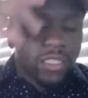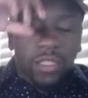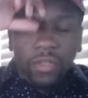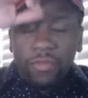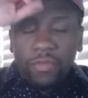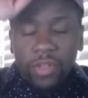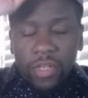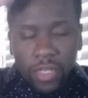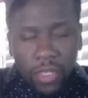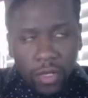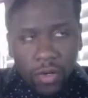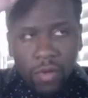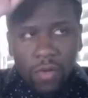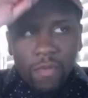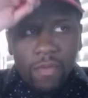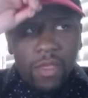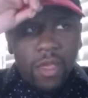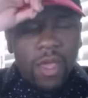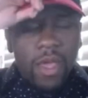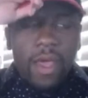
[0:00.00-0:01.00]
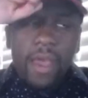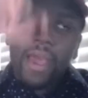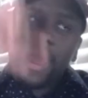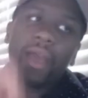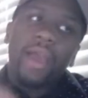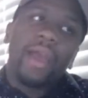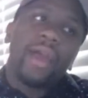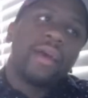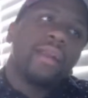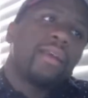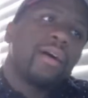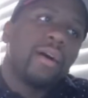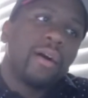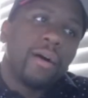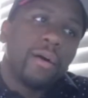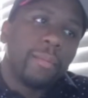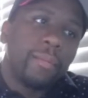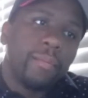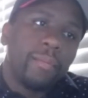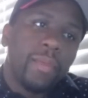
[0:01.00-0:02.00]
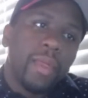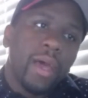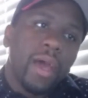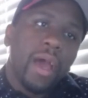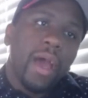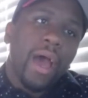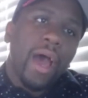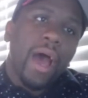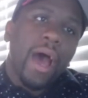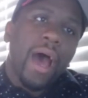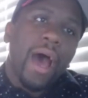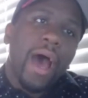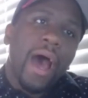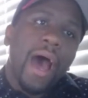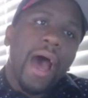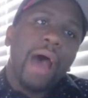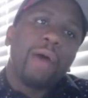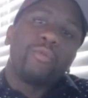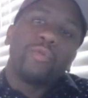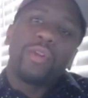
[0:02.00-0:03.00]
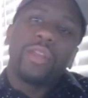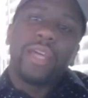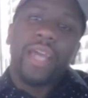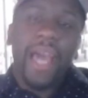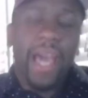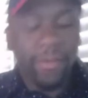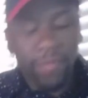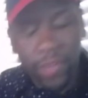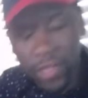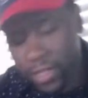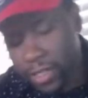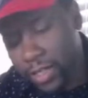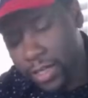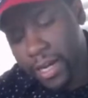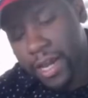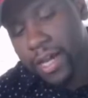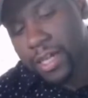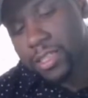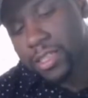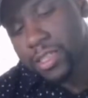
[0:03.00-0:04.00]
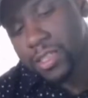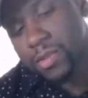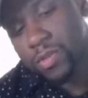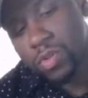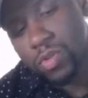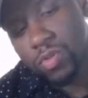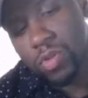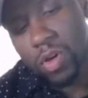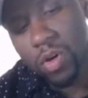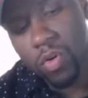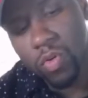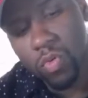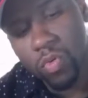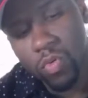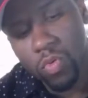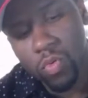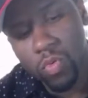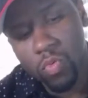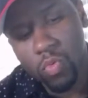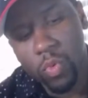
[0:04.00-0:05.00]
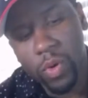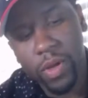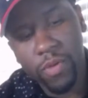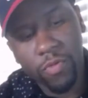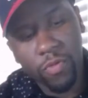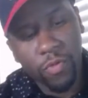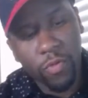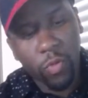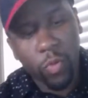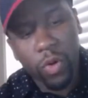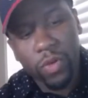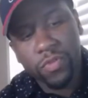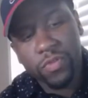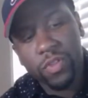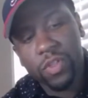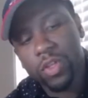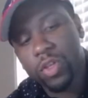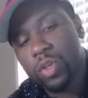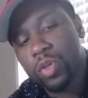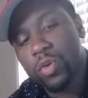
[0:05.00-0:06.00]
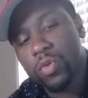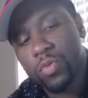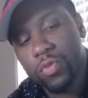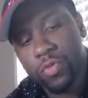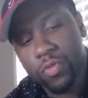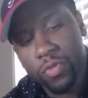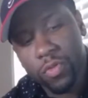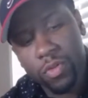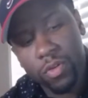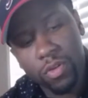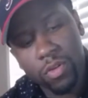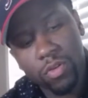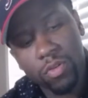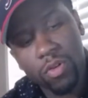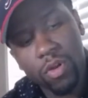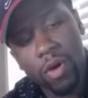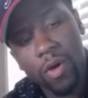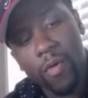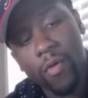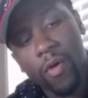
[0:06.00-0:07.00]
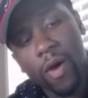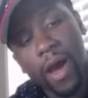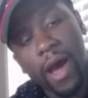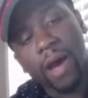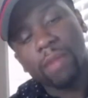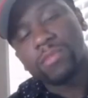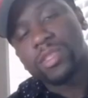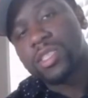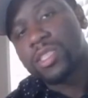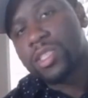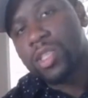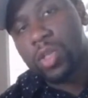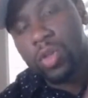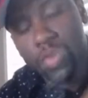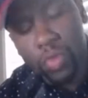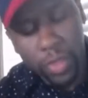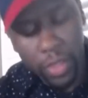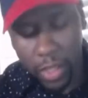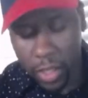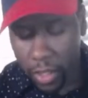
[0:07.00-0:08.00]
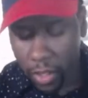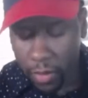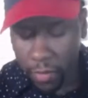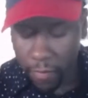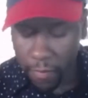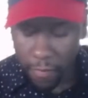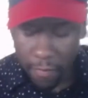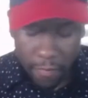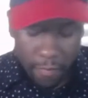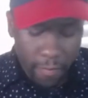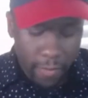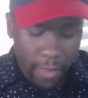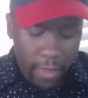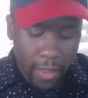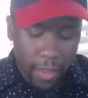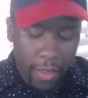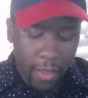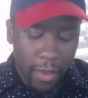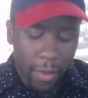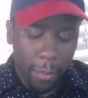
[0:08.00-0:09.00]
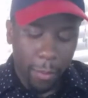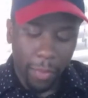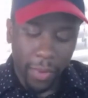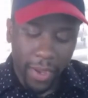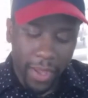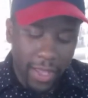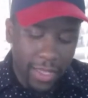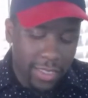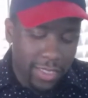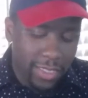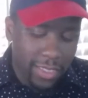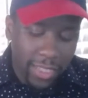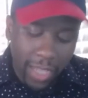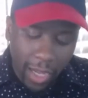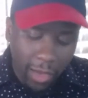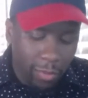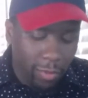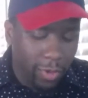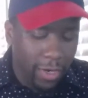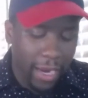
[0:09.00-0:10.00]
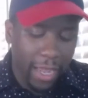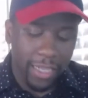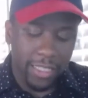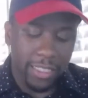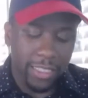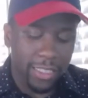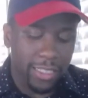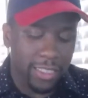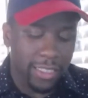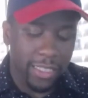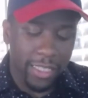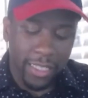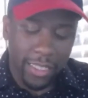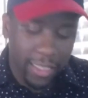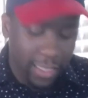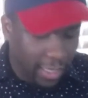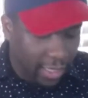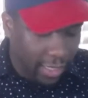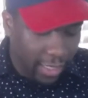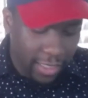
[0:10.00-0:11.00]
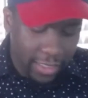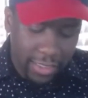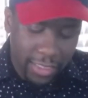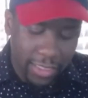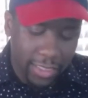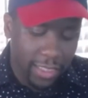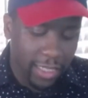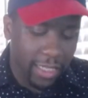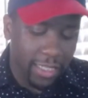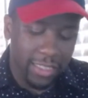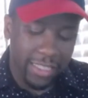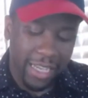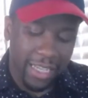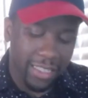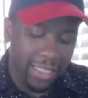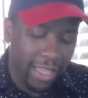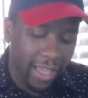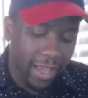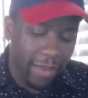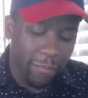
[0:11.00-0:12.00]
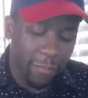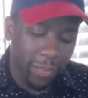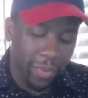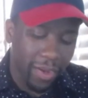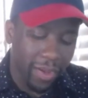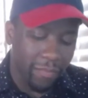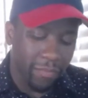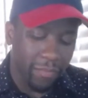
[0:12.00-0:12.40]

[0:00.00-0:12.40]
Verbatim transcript: video. And I really have a connection, you know, with the youth. You know, I'm still young. But it's something when I just see kids and things like that. But